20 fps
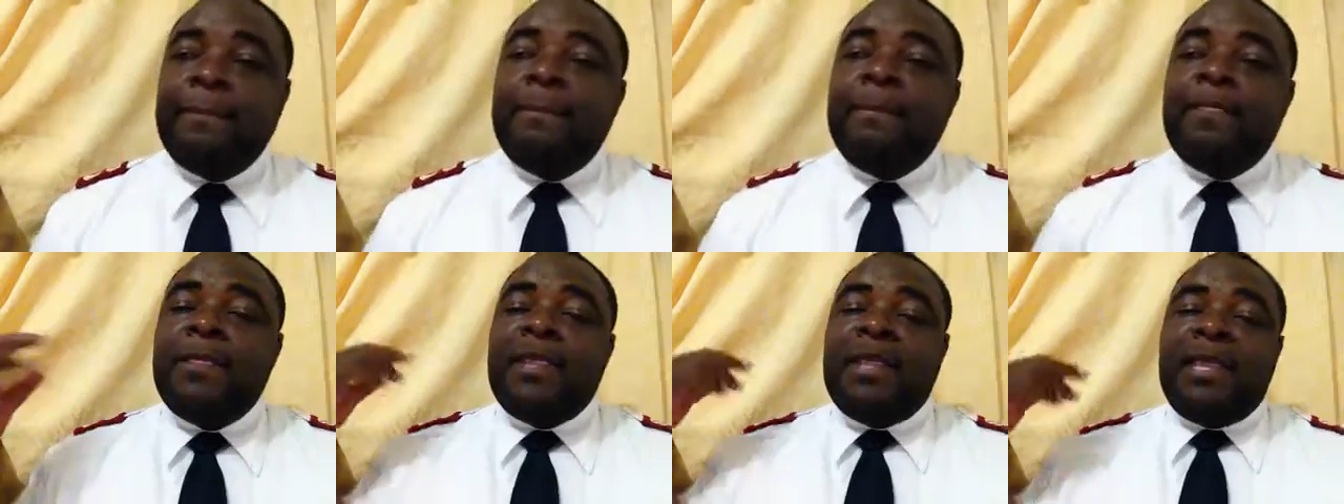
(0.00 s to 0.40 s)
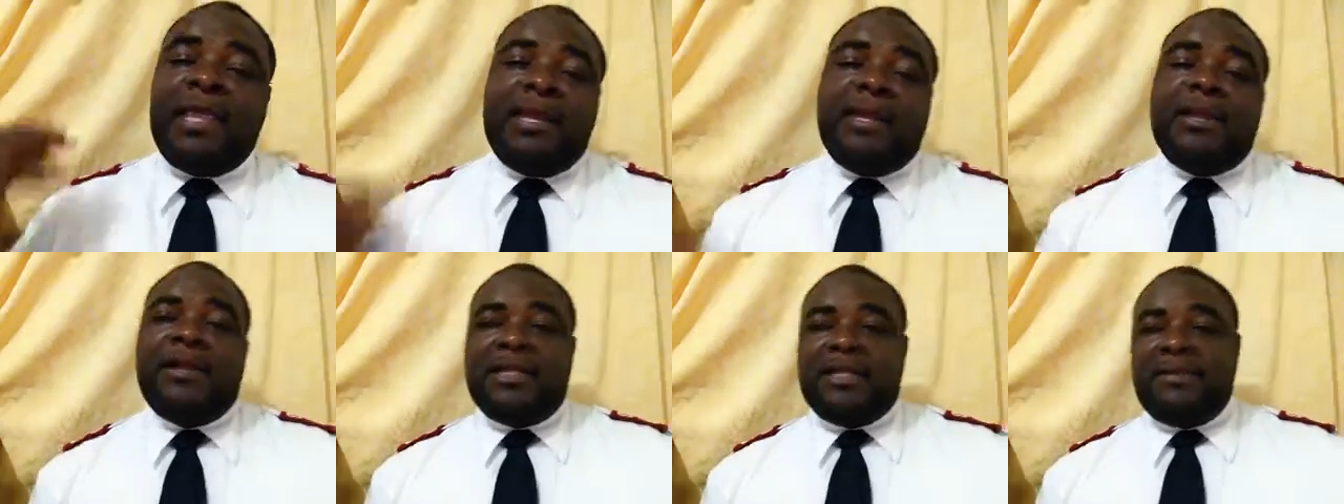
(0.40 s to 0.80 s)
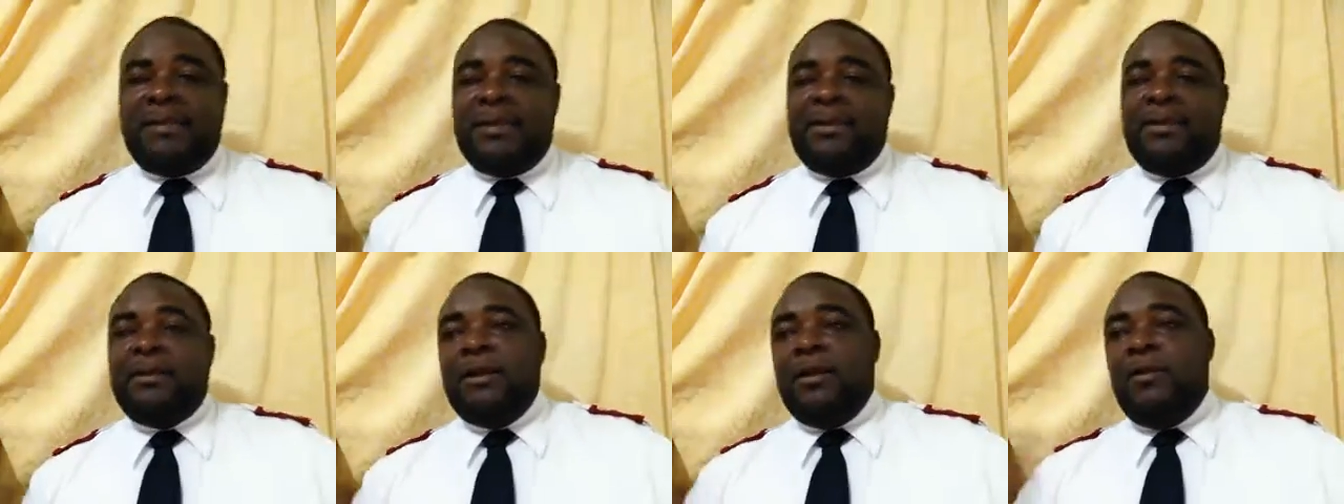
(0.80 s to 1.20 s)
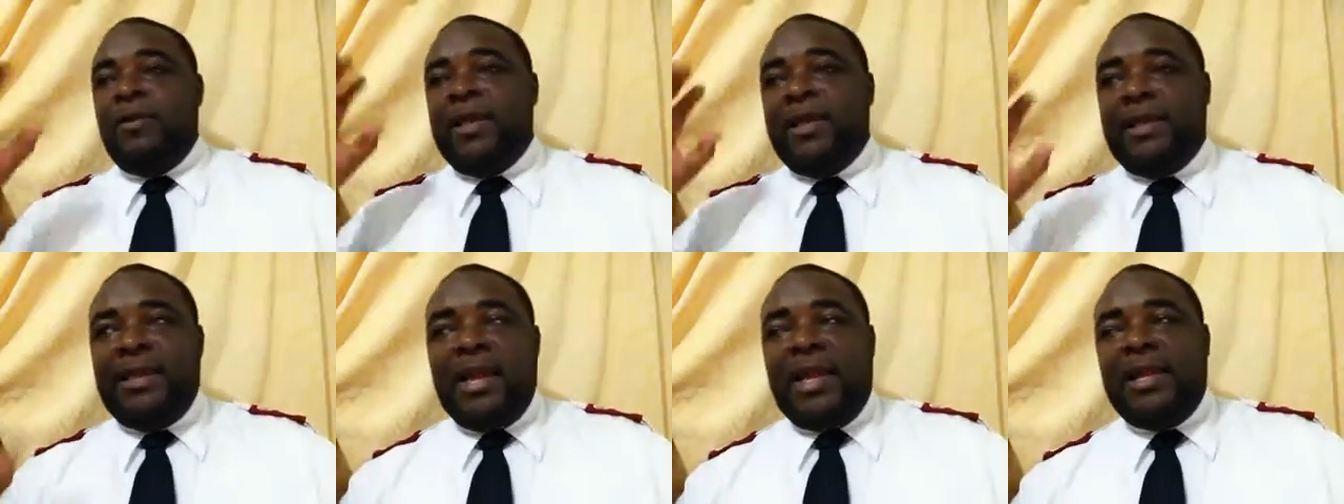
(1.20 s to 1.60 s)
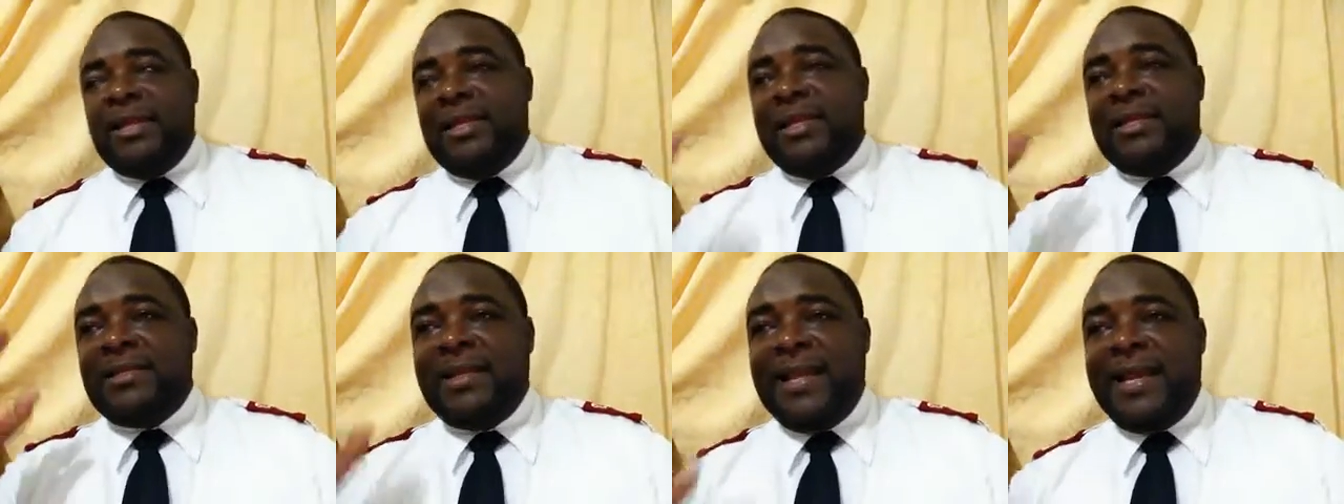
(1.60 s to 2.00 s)
So we get a heavy flu, we
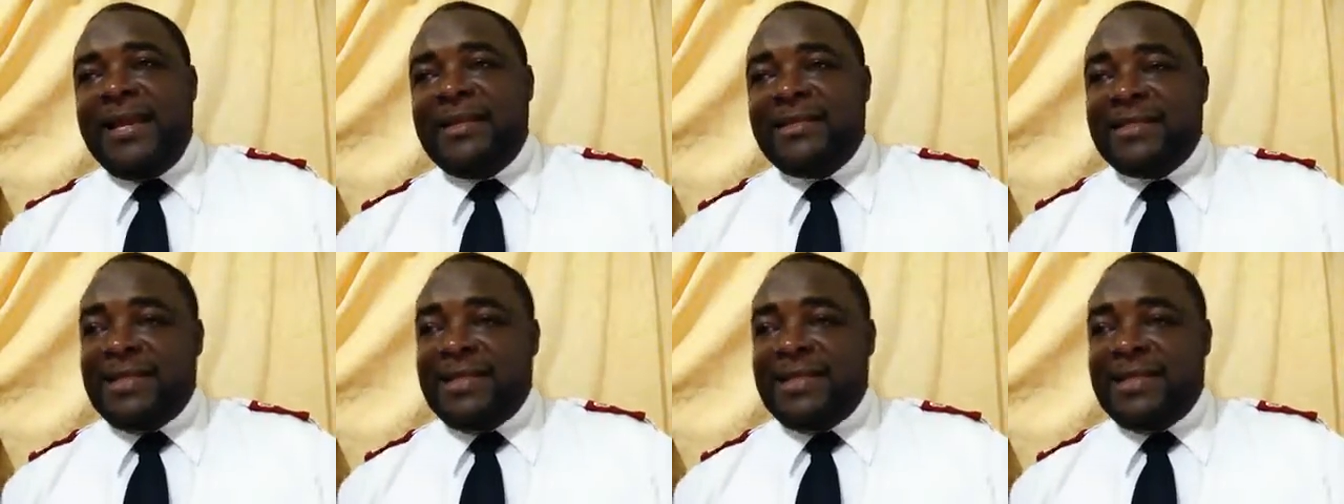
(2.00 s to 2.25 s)
get